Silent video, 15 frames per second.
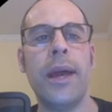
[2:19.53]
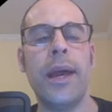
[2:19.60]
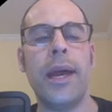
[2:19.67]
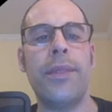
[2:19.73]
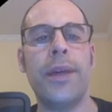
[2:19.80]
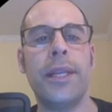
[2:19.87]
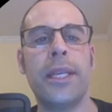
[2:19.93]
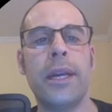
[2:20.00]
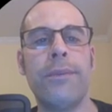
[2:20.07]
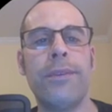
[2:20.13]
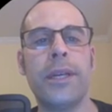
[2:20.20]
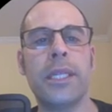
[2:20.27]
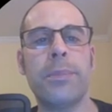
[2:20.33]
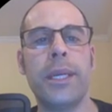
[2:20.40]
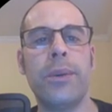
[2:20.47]
And the
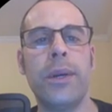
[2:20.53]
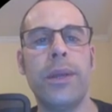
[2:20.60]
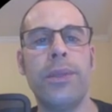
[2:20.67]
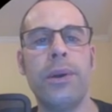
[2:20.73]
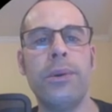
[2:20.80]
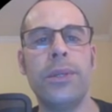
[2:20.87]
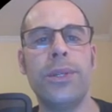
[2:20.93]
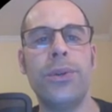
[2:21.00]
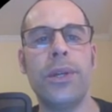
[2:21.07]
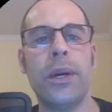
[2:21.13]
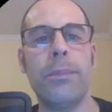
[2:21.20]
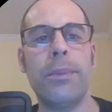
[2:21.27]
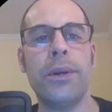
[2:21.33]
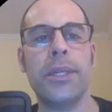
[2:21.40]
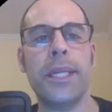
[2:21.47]
difference between those two
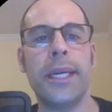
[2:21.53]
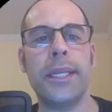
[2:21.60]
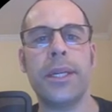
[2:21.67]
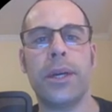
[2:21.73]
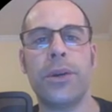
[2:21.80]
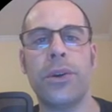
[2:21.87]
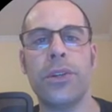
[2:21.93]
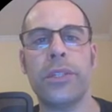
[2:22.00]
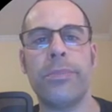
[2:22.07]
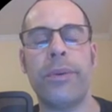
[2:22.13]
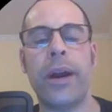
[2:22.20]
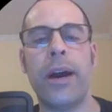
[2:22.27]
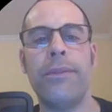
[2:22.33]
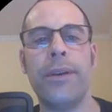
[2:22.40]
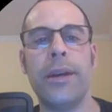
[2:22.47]
numbers is the gross
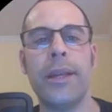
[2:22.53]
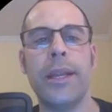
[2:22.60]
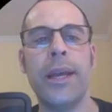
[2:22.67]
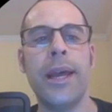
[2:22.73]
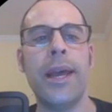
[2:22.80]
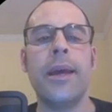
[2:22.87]
profit.